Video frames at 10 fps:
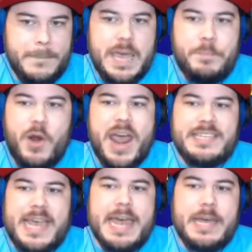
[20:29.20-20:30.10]
He
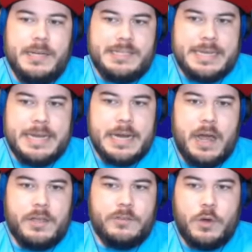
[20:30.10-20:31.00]
breaks ankles, he
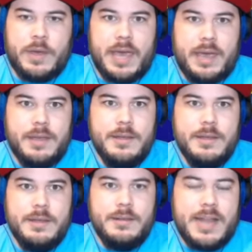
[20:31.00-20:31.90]
does. Okay.
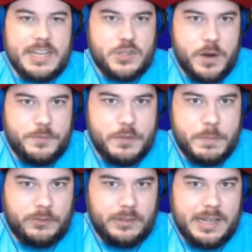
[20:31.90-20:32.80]
Last one for the
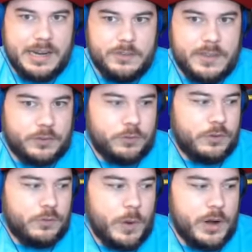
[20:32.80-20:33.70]
miscellaneous
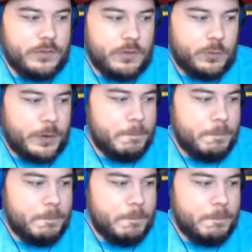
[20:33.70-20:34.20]
extras. Where is this one?